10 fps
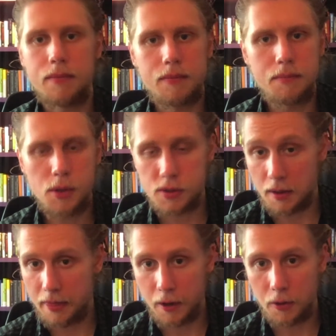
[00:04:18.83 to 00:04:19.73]
music
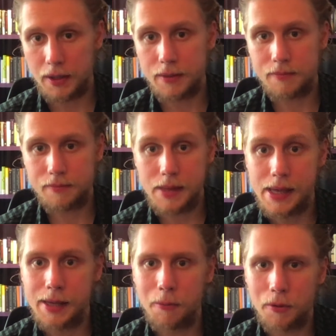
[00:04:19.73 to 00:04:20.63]

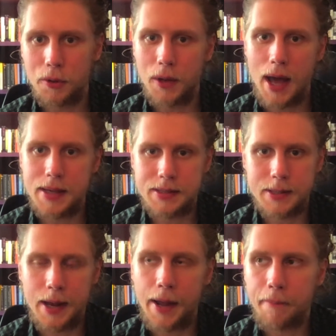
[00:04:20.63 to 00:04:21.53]
theory-y with you guys
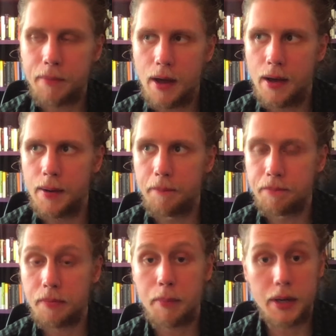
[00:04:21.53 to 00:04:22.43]
today,
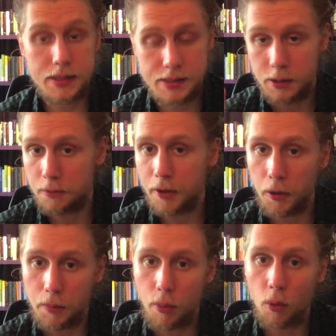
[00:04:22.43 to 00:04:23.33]
but it's still
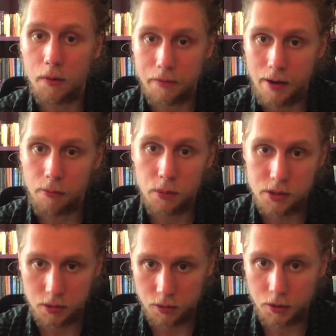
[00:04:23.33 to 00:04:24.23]
very important for everyone
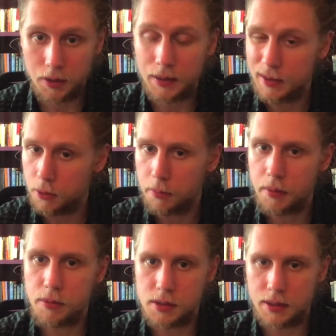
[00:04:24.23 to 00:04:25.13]
to learn a little bit
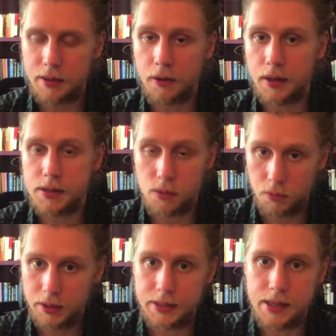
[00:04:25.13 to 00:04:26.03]
of music theory because it
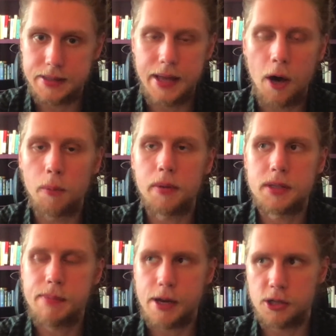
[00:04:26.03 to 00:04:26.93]
really does help,
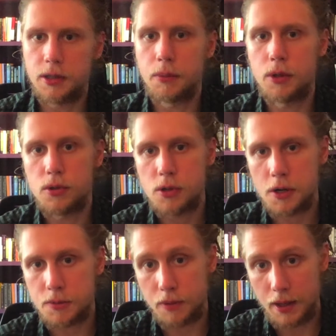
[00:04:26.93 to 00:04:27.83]
especially when you
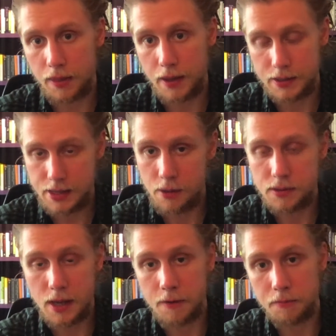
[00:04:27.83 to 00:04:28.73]
start to play things
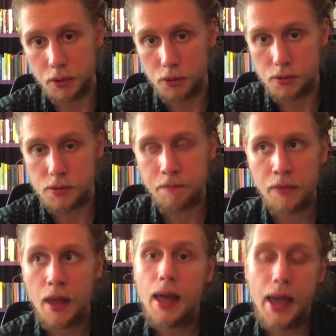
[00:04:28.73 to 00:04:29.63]
outside of blues.
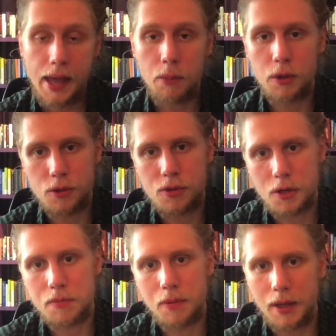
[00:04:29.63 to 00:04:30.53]
And when you
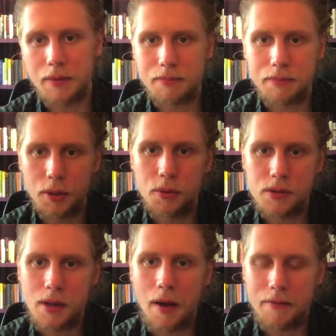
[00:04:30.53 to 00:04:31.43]
start to play
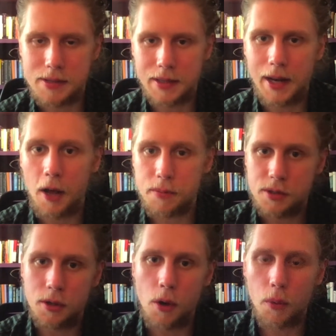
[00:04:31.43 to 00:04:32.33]
blues, obviously it
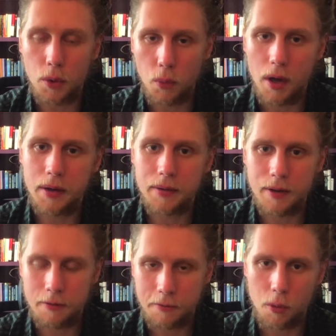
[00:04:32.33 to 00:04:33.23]
helps to know what a 1,
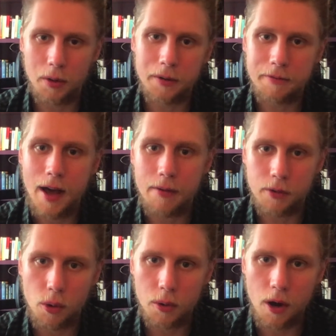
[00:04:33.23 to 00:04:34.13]
a 4, and a 5
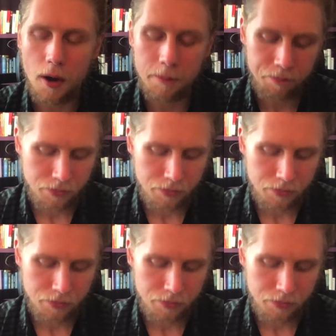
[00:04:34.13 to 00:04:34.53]
chord are.